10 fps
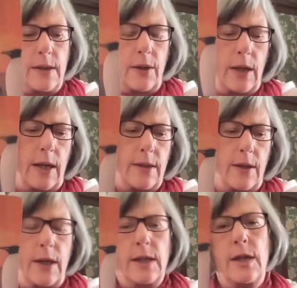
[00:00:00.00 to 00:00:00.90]
Okay, so
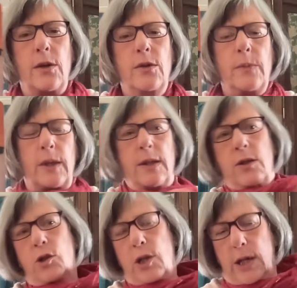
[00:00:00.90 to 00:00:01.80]
that tells me this
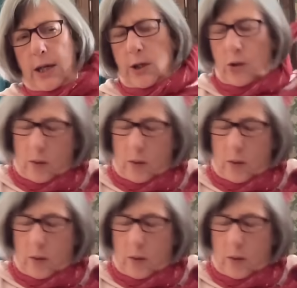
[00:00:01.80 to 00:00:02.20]
change